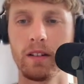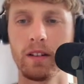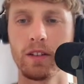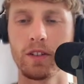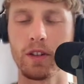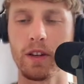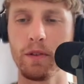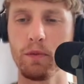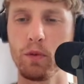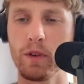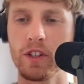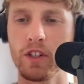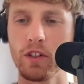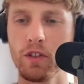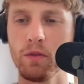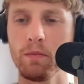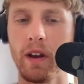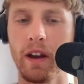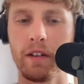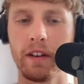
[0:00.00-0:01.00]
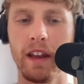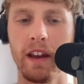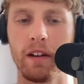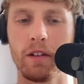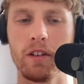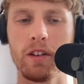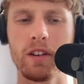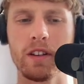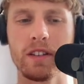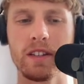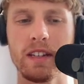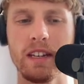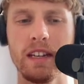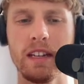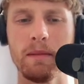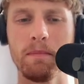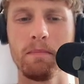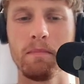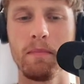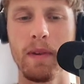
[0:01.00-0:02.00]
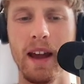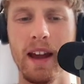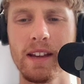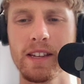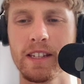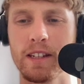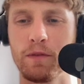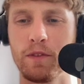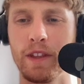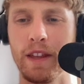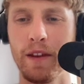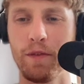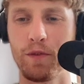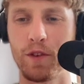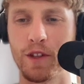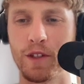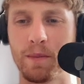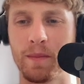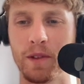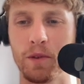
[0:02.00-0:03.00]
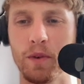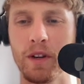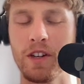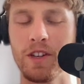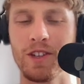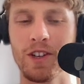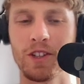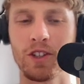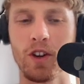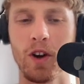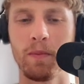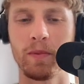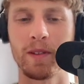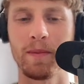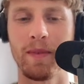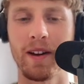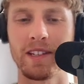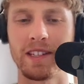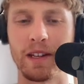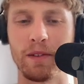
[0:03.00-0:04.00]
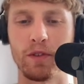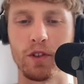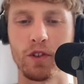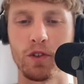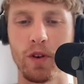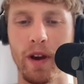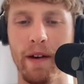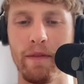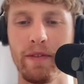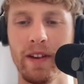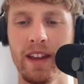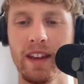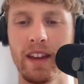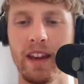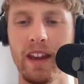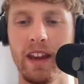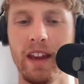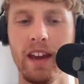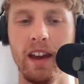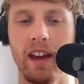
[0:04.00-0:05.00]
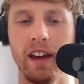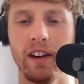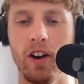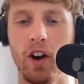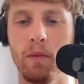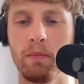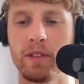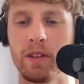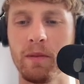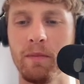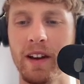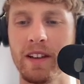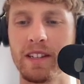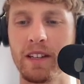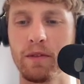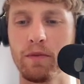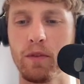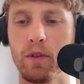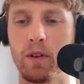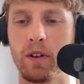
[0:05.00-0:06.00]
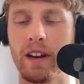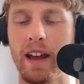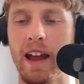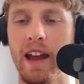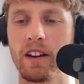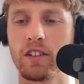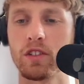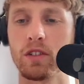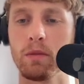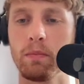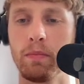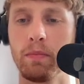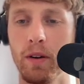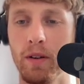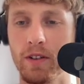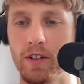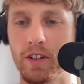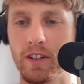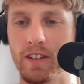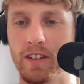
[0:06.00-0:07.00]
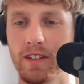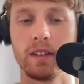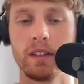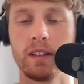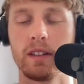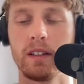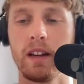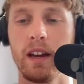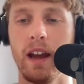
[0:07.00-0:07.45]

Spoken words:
So if we zoom out here, you can see the massive difference between just optimizing for traffic and optimizing for an actual purchase.